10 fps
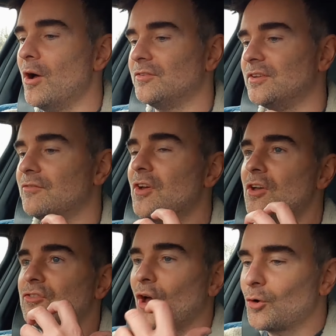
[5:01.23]
immersive,
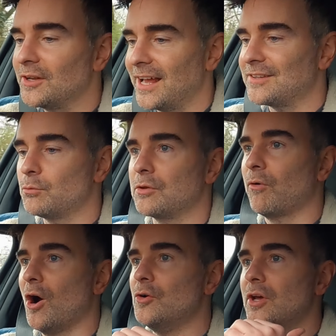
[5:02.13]
so connected with
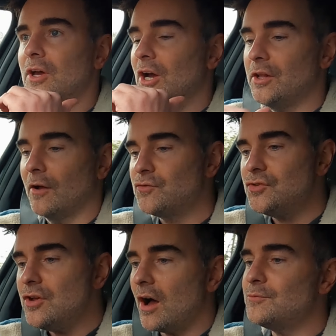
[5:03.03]
the road, and
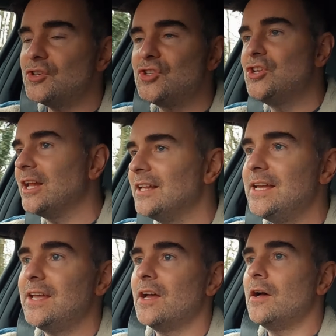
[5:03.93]
I'm just
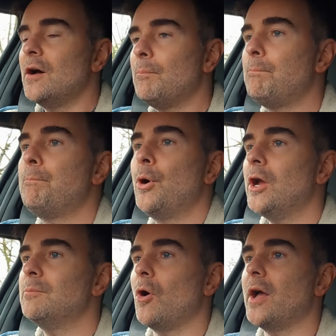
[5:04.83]
gently
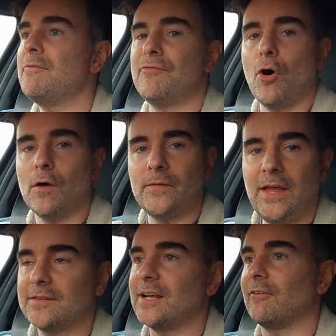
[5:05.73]
putting my foot on the
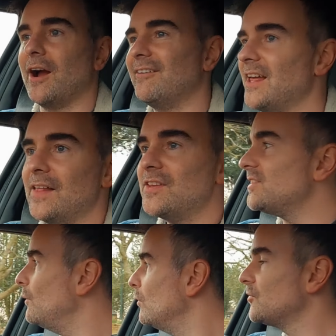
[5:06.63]
accelerator, and this
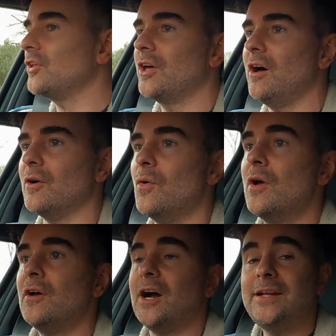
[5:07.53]
thing wants to go,
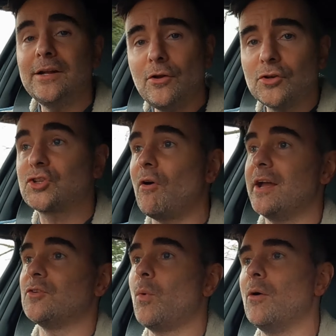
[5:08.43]
and it looks
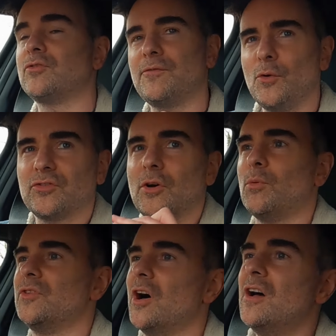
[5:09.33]
great as well. So if you're
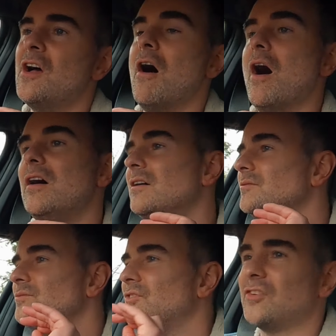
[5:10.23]
someone that
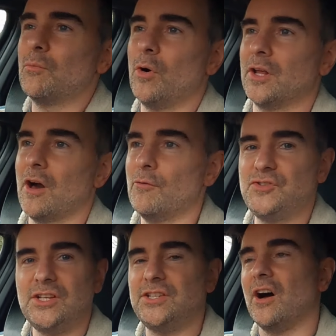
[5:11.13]
doesn't want a Golf
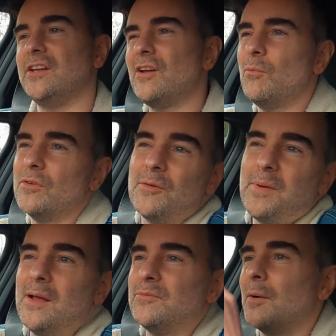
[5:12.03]
GTI, you don't want the
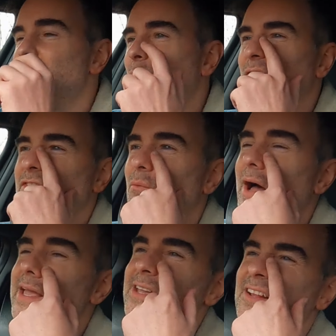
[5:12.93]
BMW
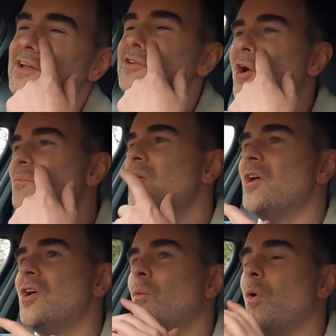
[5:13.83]
128, you know, you don't
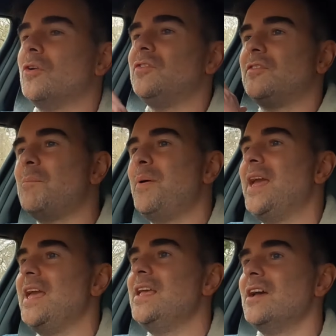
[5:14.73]
want to
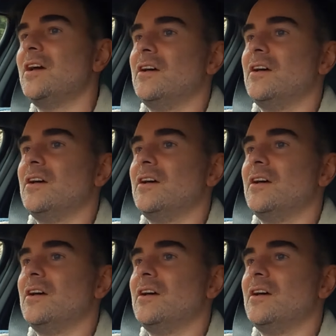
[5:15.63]
be